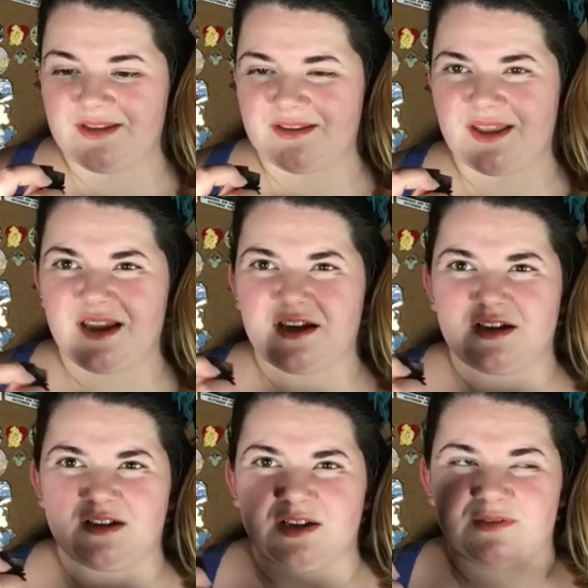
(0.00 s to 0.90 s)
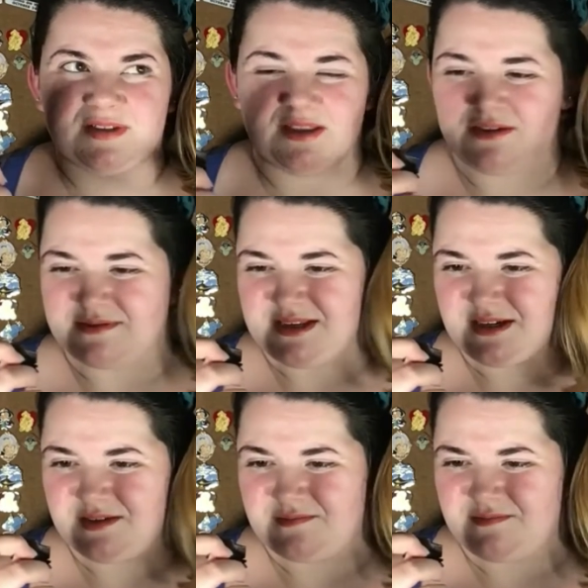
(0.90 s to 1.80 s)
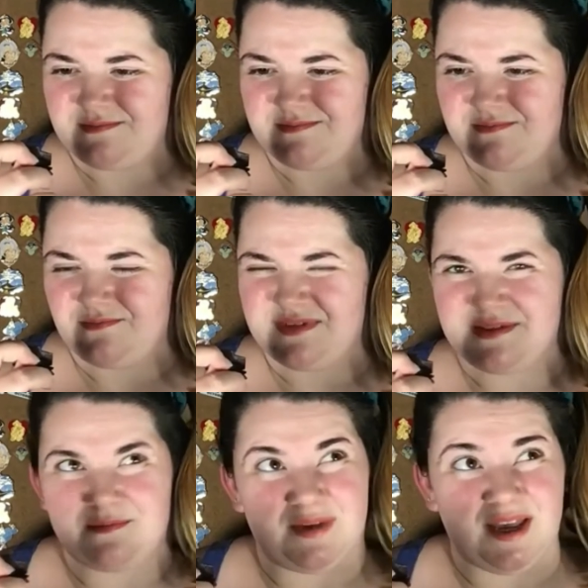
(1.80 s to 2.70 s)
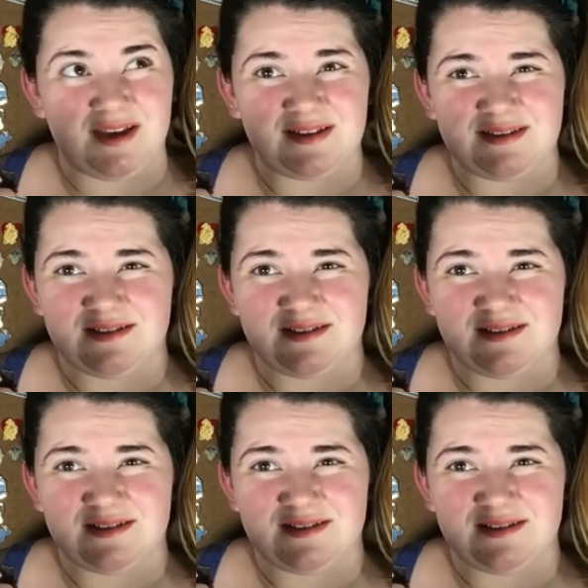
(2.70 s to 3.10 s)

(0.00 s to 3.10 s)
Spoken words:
like a, I think it was like a, was it bags?